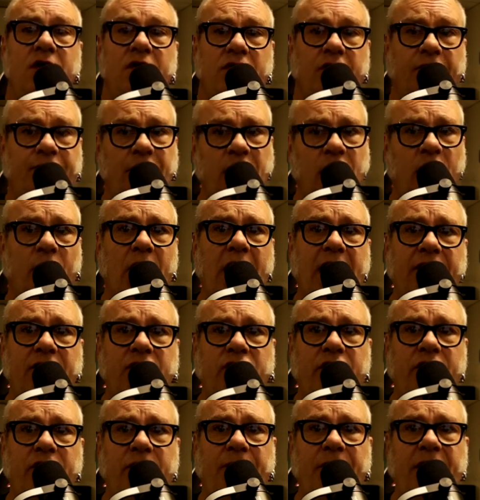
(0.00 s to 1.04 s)
They'll feel around a
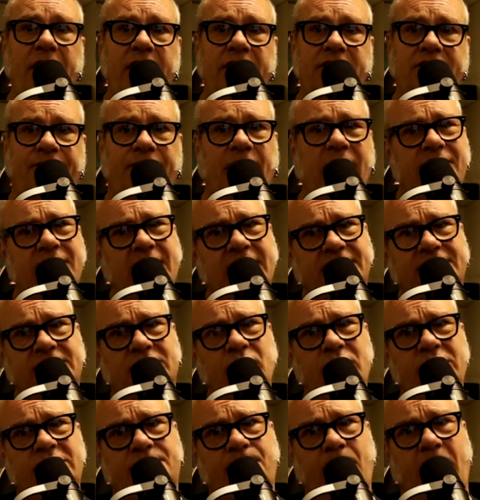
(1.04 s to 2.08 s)
little bit to find that
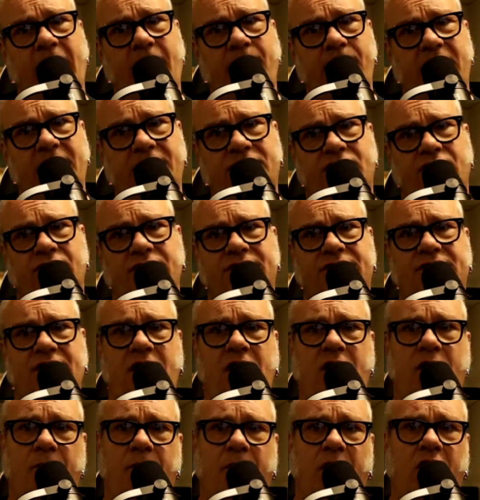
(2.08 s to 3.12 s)
sweet spot, make sure it's
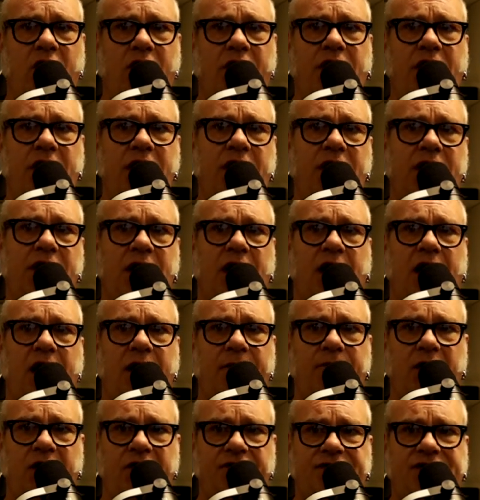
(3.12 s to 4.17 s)
there, mark it
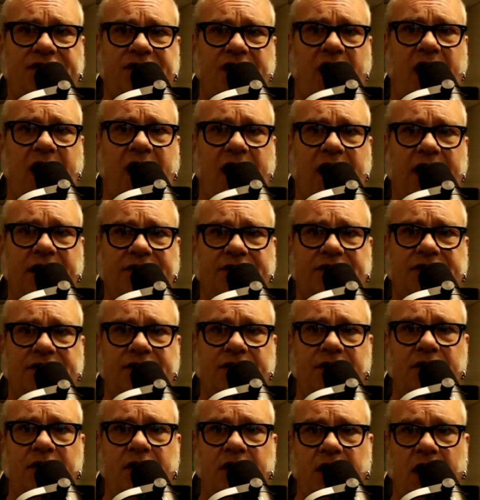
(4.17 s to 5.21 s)
on both sides,
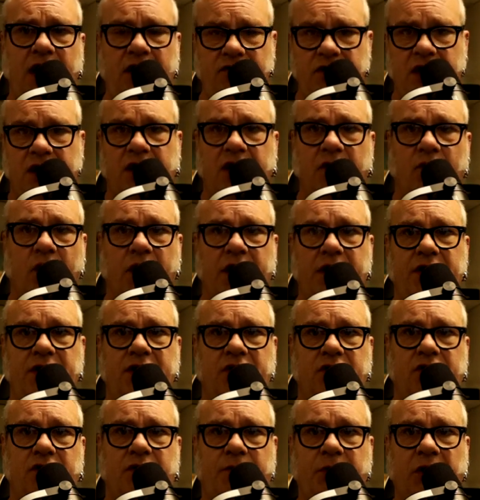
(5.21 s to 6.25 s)
and then get ready to
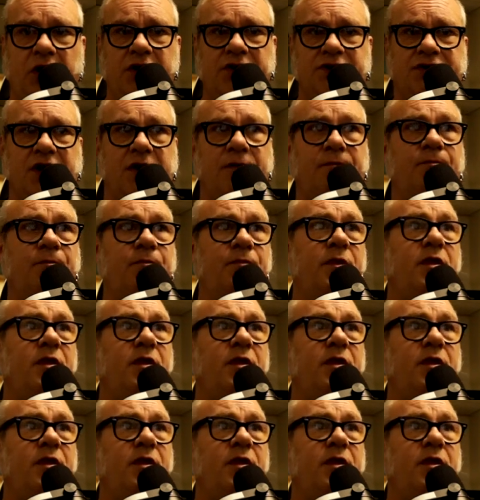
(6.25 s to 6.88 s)
do the piercing.